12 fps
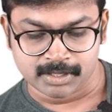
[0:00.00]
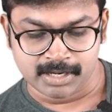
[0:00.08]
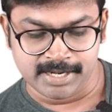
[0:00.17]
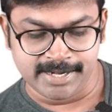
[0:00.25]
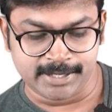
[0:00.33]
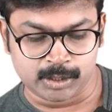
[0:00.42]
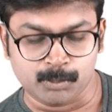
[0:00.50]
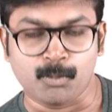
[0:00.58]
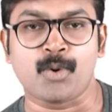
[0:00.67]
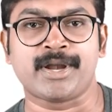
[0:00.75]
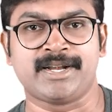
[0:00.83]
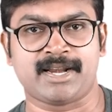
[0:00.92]
leading to
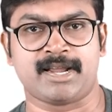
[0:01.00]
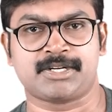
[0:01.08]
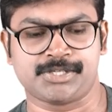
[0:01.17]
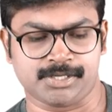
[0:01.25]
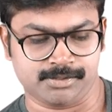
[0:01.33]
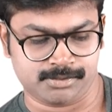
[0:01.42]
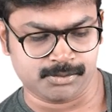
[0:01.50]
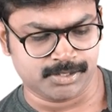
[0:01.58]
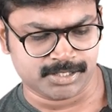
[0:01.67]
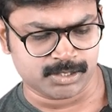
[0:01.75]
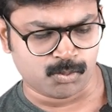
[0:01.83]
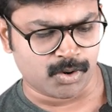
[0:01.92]
more interaction. So
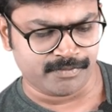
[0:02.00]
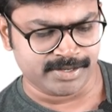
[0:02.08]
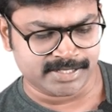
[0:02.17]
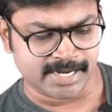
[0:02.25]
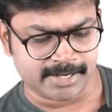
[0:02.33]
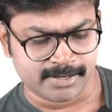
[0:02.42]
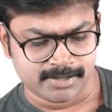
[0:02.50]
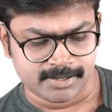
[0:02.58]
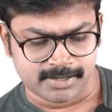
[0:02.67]
this is what we said.